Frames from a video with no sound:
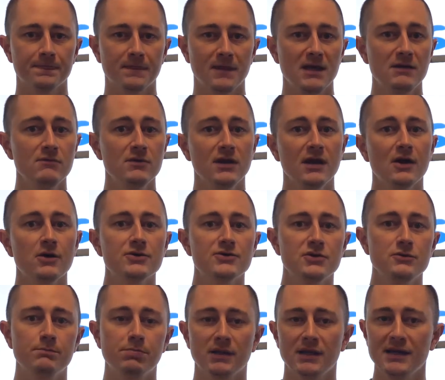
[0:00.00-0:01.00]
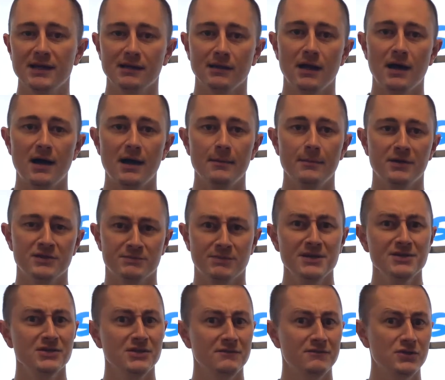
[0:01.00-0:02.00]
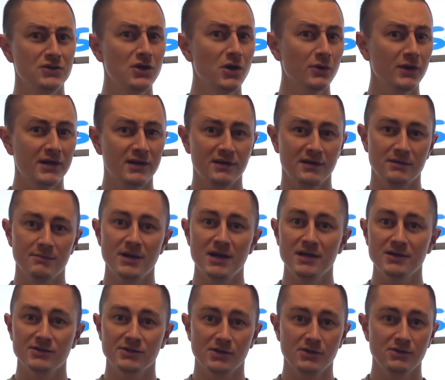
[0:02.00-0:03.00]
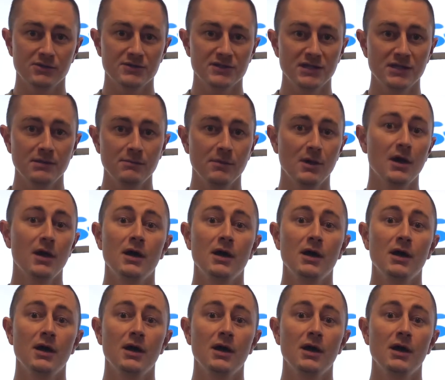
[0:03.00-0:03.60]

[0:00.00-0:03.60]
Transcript: even guards who play a lot, especially if you don't get any minutes on your team,